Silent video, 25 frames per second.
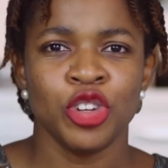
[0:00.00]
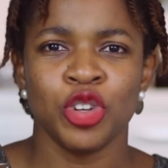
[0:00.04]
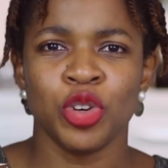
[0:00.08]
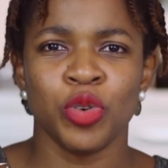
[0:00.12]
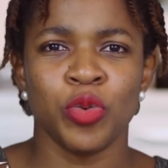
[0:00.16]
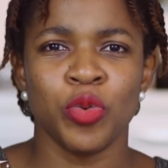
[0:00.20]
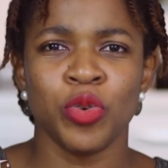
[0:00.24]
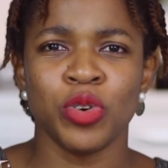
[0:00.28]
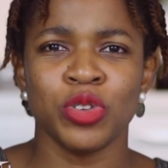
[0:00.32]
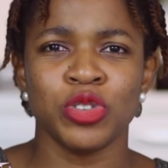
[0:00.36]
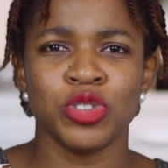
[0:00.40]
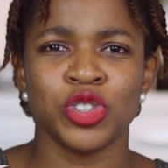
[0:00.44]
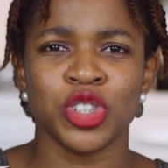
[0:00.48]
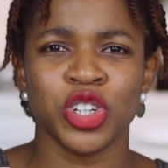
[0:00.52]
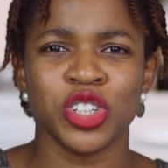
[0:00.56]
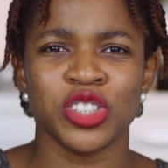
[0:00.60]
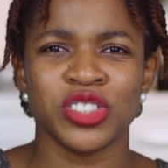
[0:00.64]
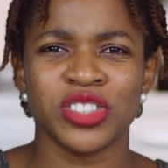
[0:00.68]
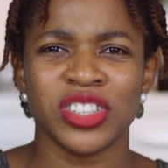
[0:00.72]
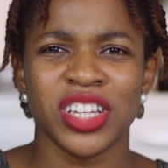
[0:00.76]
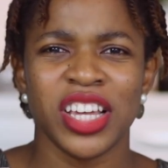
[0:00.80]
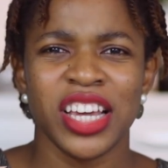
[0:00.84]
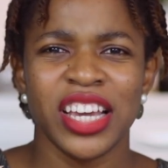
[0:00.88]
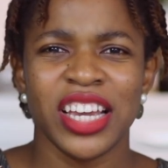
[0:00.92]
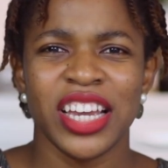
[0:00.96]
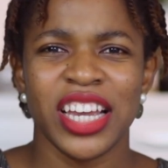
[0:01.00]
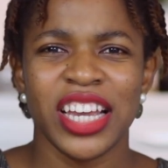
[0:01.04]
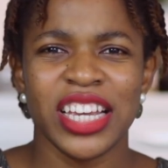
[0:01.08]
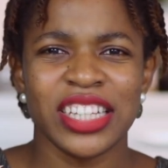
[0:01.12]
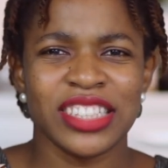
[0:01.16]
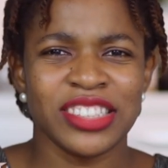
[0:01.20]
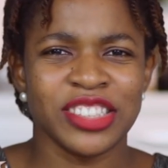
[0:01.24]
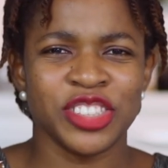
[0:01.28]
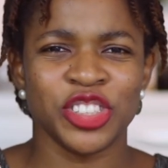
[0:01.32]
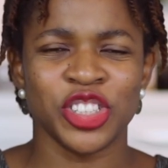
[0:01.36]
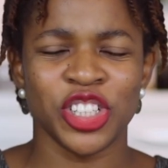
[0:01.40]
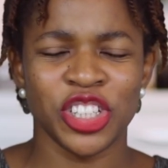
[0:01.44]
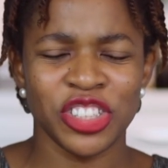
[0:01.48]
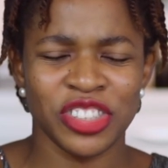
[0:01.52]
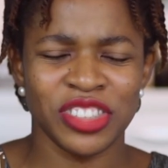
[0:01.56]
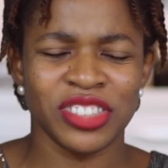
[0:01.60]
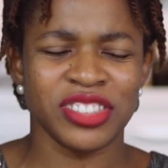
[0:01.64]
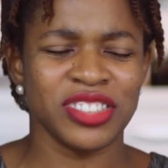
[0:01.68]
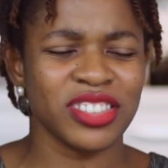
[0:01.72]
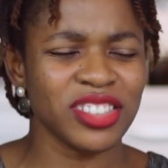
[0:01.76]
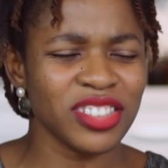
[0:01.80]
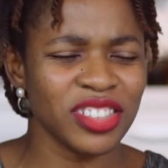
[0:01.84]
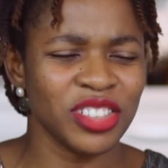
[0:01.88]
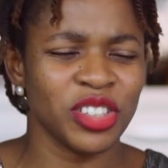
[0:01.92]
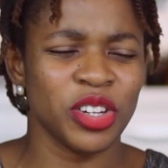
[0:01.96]
you won't just, it's
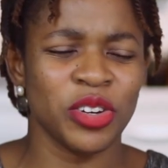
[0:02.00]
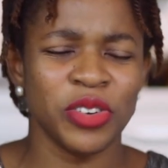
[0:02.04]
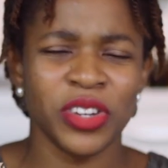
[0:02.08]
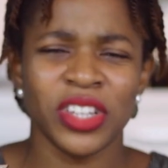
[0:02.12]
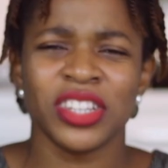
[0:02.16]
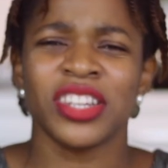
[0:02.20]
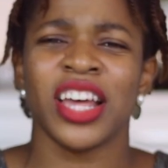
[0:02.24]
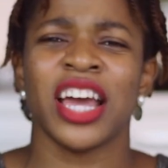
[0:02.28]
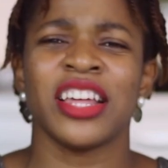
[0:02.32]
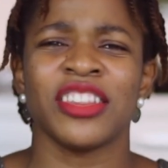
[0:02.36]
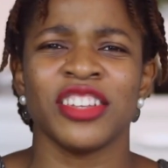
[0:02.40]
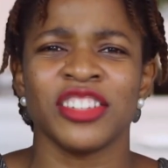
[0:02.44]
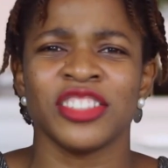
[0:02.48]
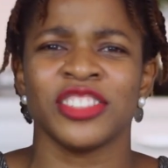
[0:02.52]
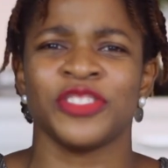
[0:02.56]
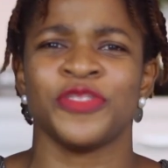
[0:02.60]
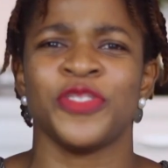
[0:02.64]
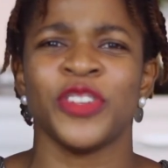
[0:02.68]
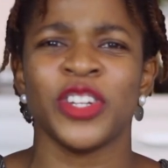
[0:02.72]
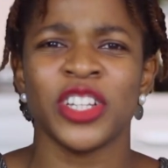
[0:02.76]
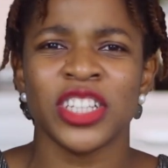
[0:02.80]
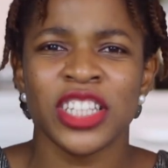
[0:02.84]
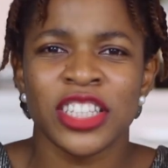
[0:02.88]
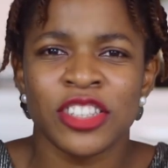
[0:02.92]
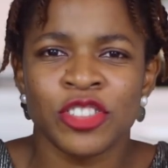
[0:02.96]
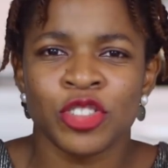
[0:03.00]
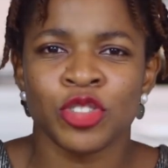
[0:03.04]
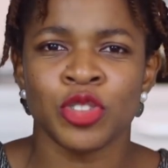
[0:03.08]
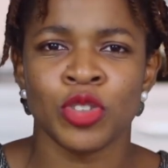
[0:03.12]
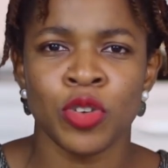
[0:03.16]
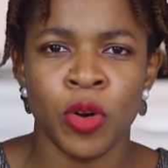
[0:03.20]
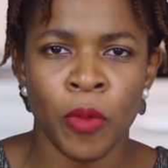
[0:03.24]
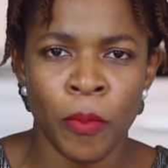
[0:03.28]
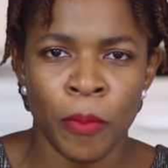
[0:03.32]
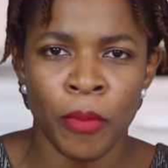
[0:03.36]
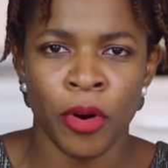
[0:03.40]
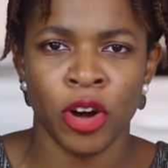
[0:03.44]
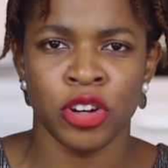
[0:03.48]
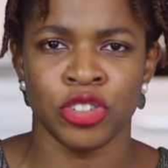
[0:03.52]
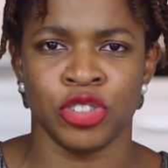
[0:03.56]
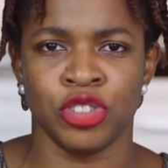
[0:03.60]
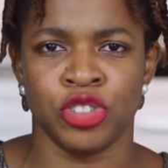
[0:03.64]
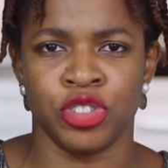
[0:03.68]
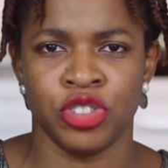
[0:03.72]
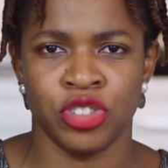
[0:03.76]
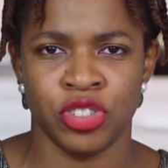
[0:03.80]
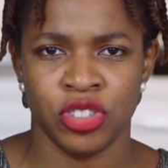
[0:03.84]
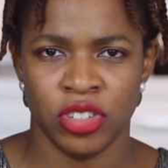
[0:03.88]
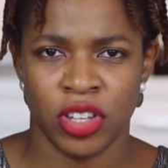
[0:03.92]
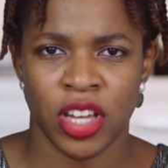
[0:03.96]
just, you know, it's, I just feel it's too
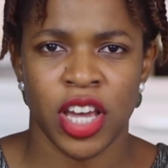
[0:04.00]
much.